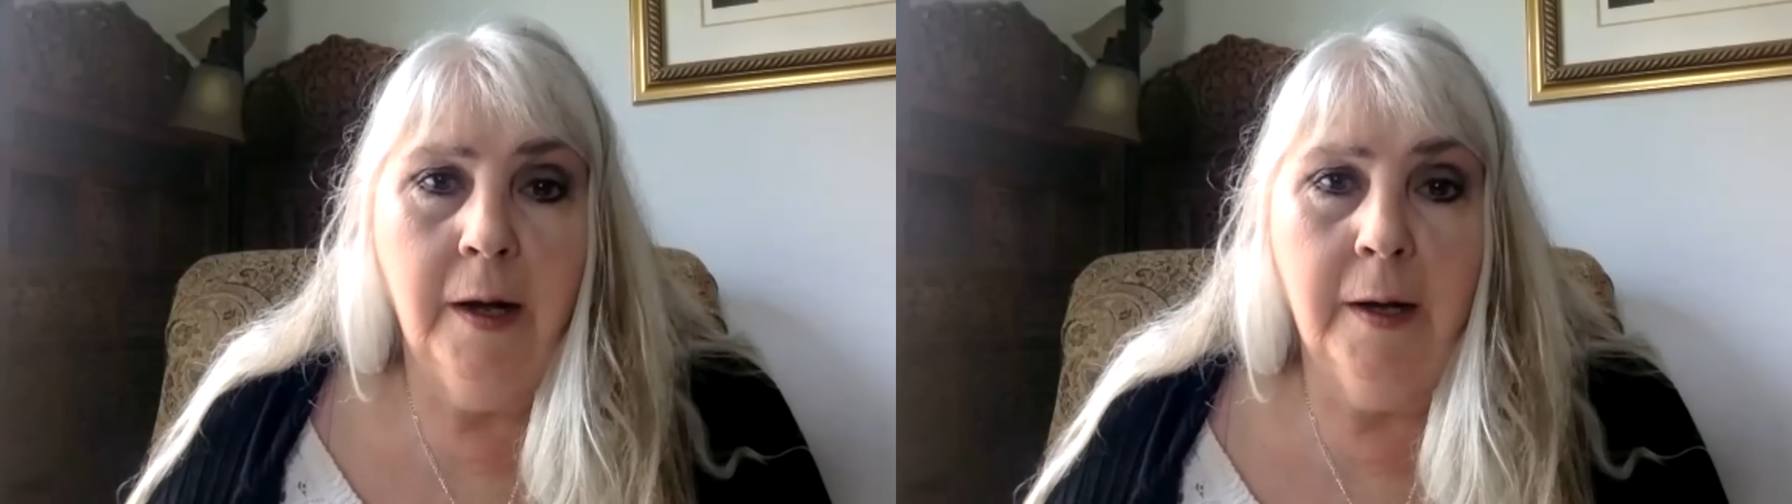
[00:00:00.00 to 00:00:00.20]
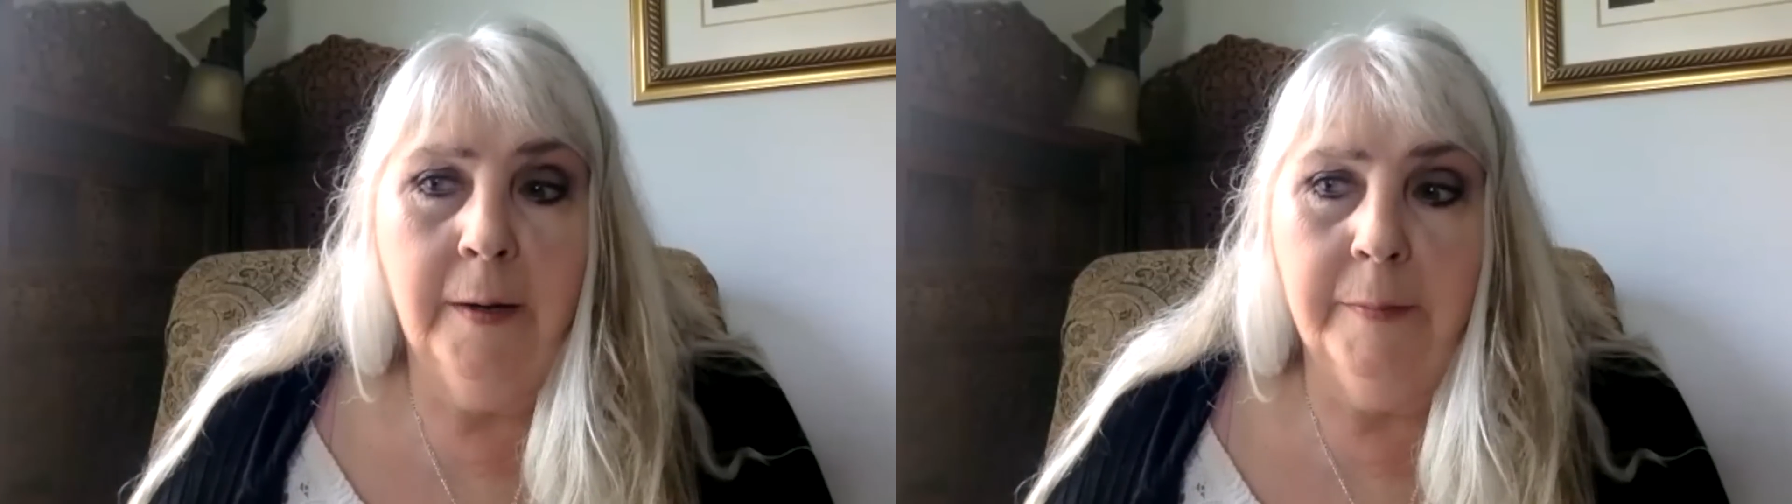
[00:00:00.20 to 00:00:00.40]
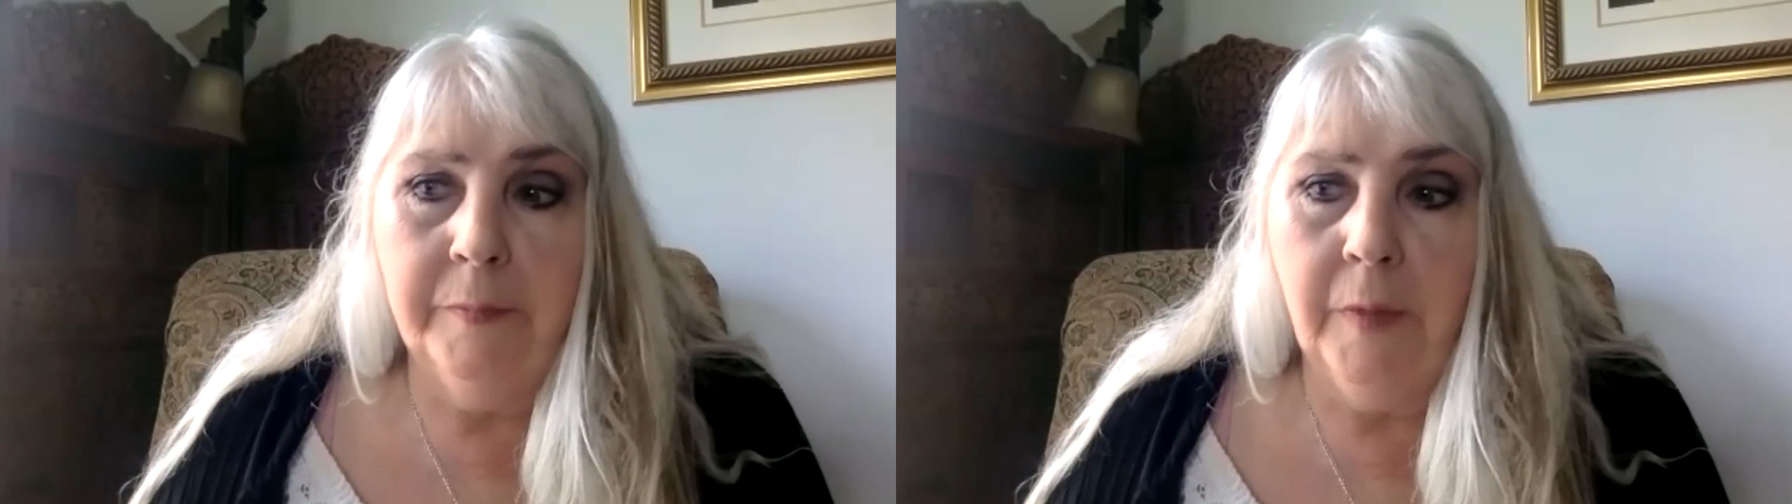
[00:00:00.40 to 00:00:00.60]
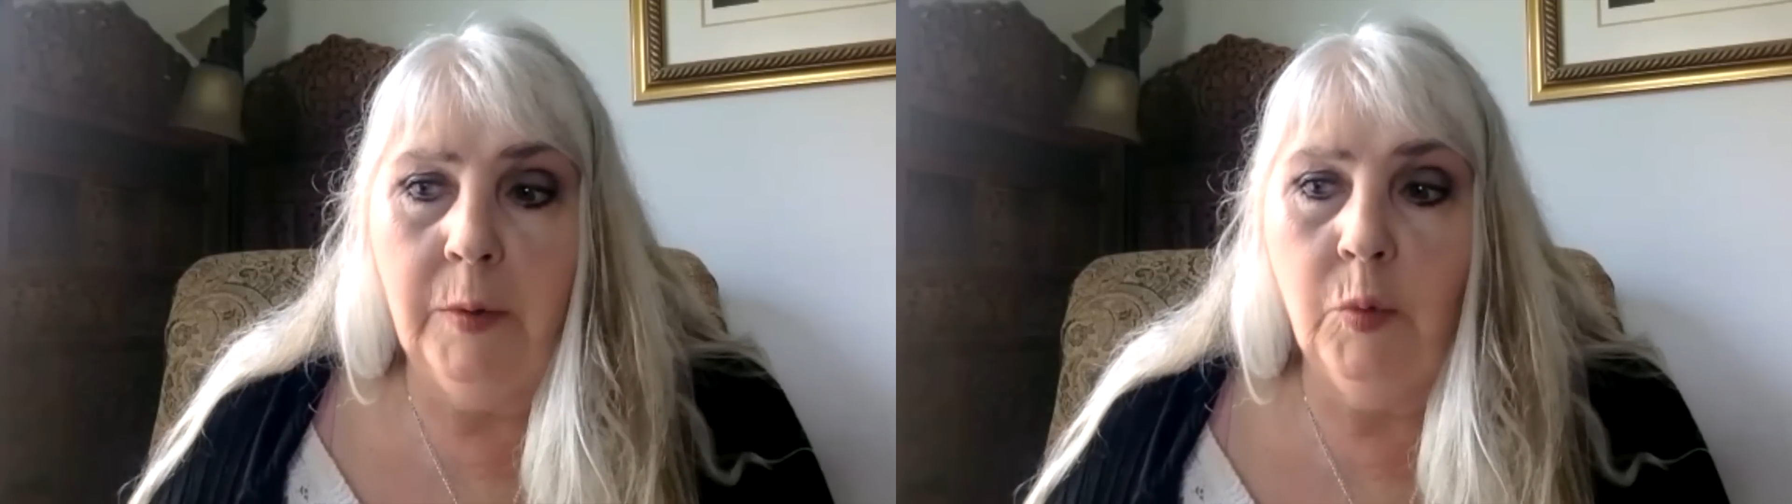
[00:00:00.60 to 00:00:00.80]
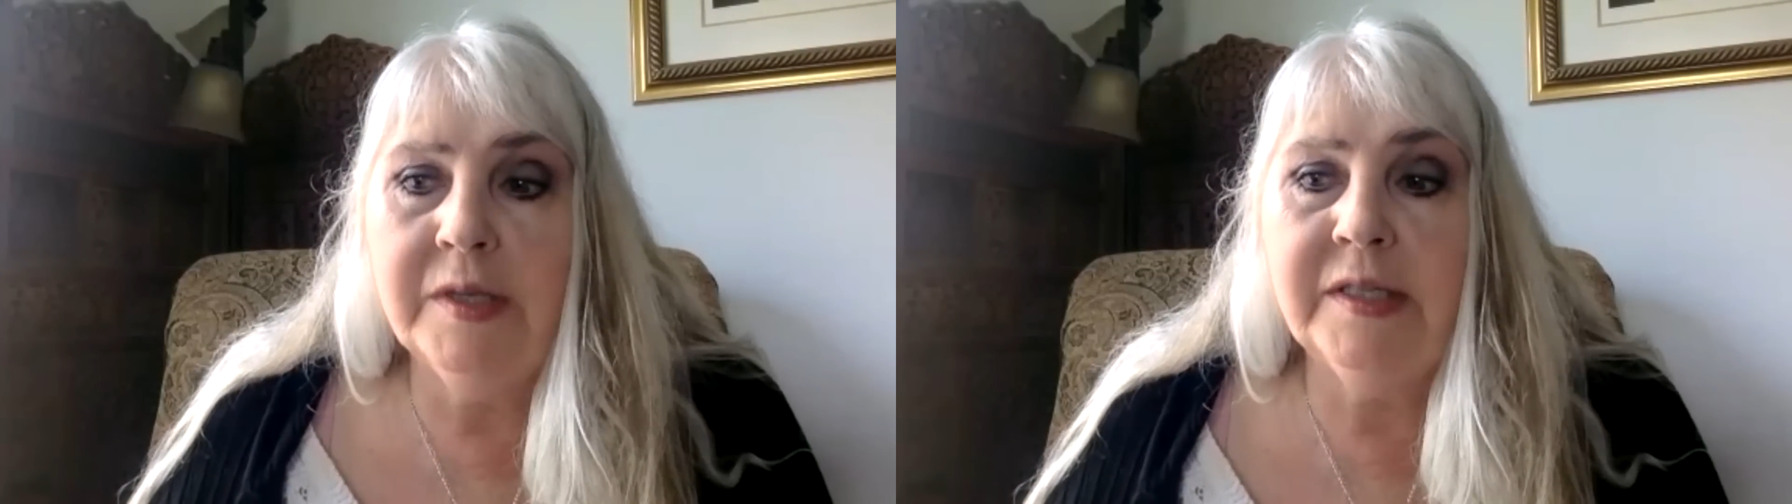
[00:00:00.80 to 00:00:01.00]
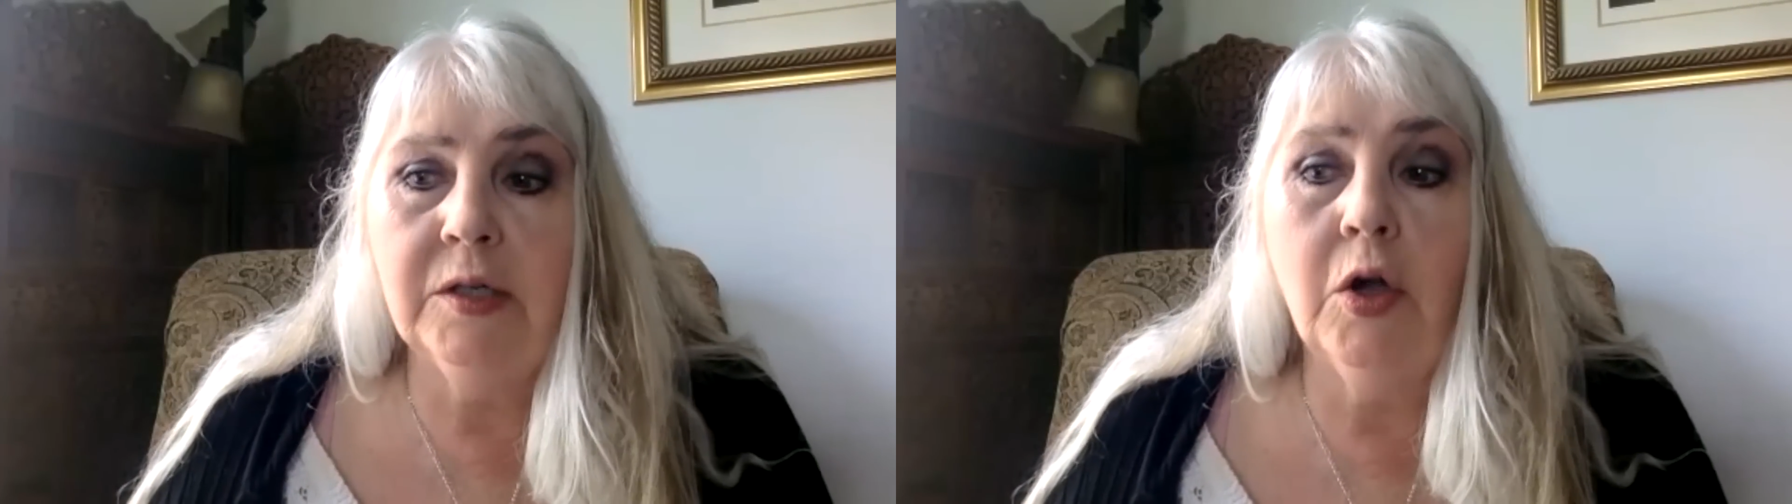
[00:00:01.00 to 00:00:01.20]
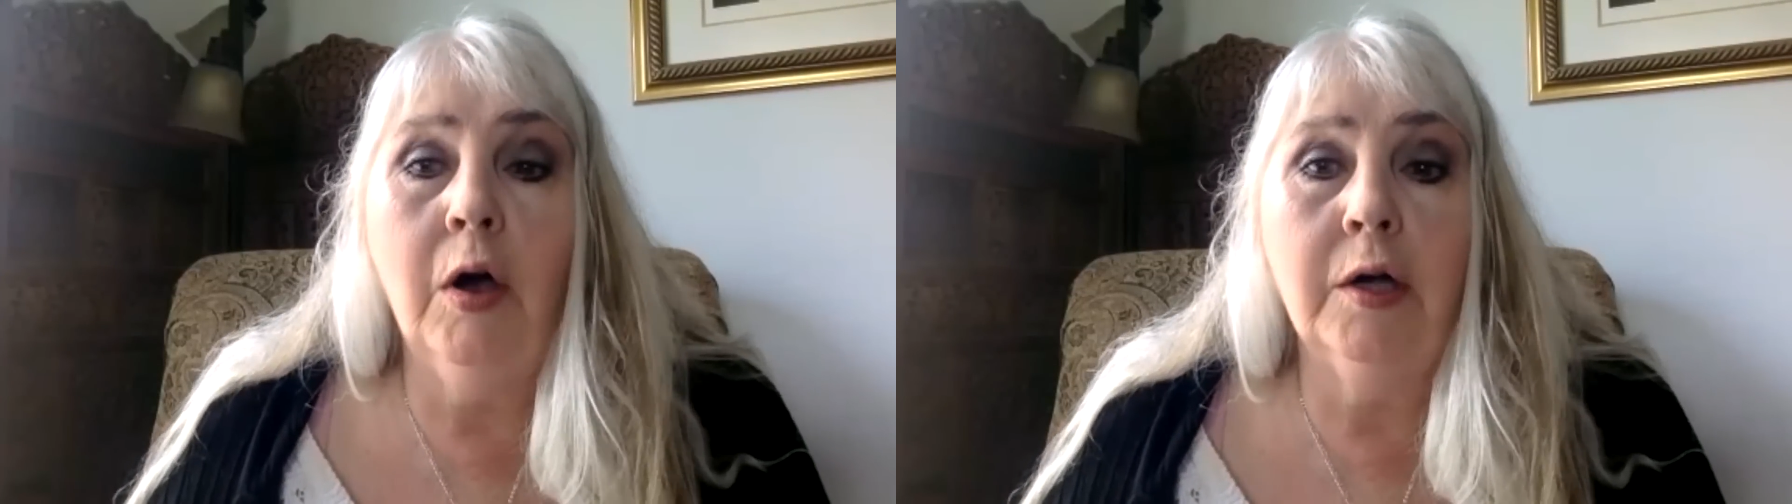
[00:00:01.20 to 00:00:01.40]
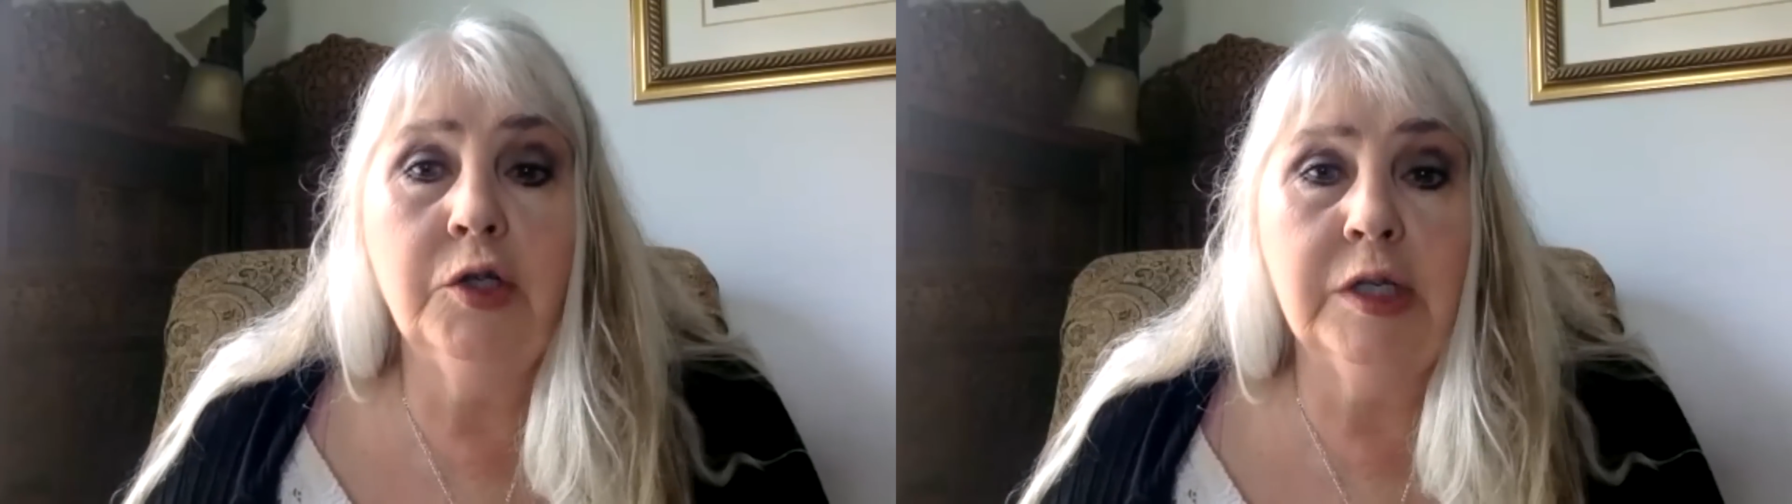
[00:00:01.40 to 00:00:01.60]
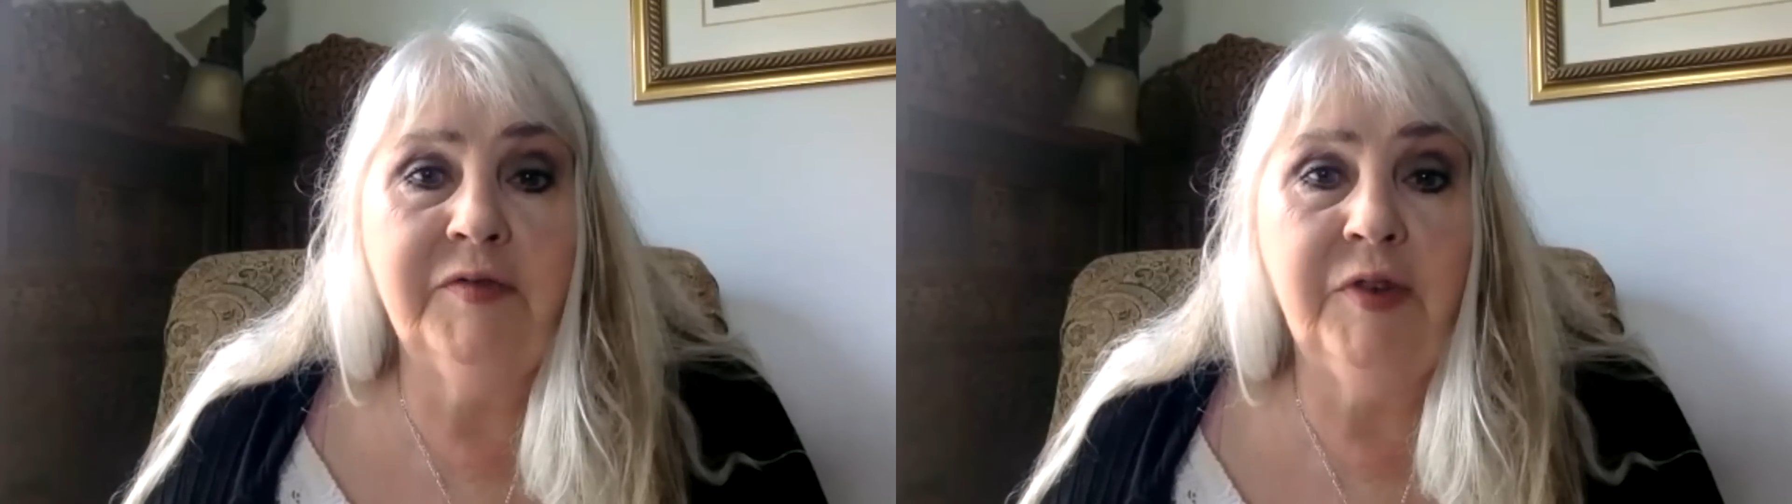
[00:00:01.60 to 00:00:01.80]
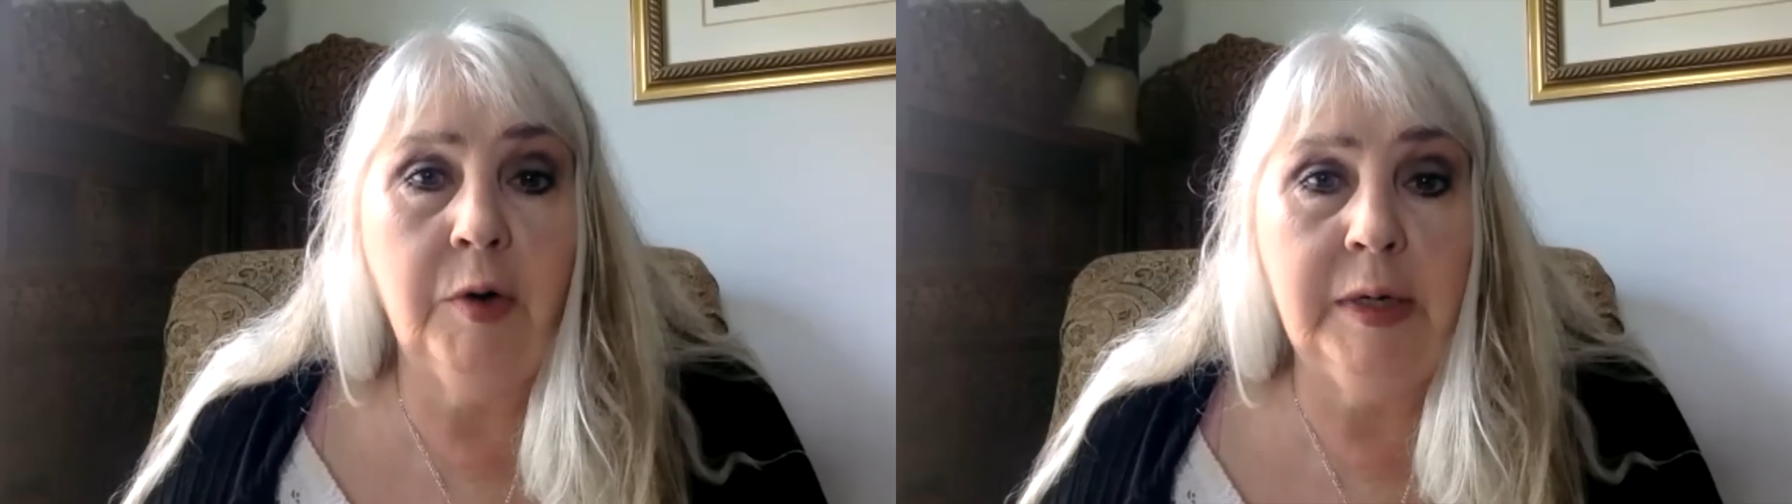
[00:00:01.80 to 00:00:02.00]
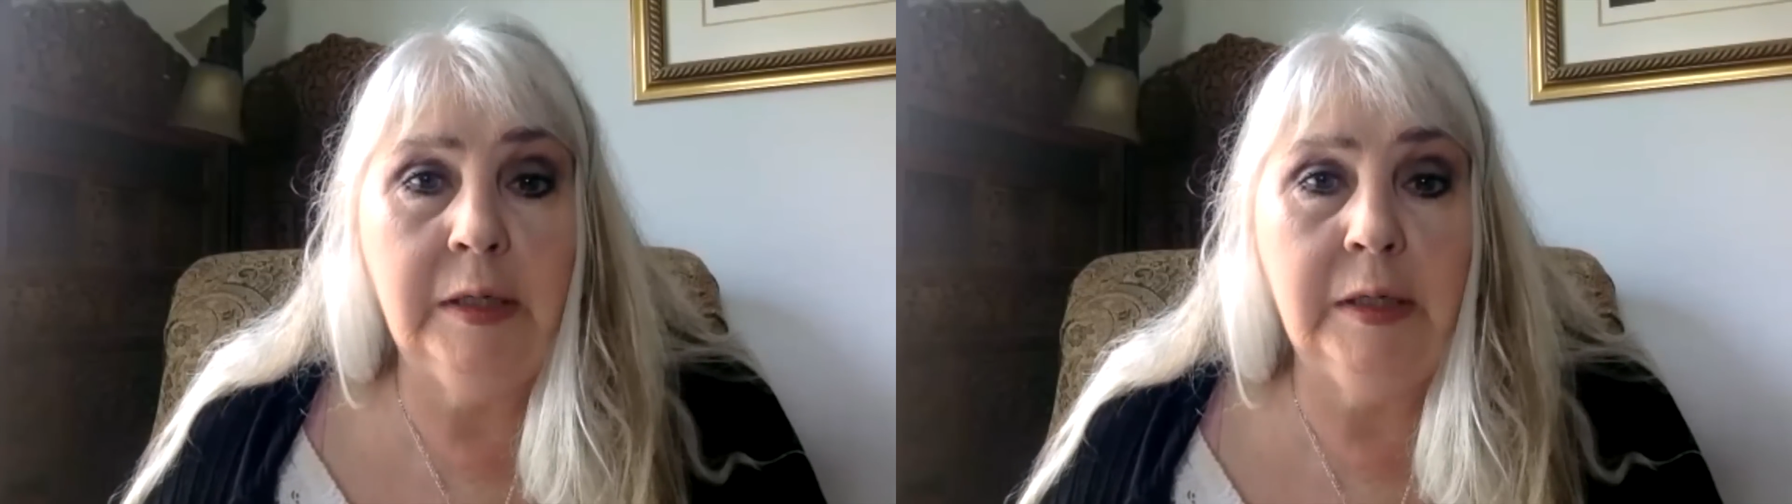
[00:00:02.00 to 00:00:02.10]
Um, I wasn't conscious very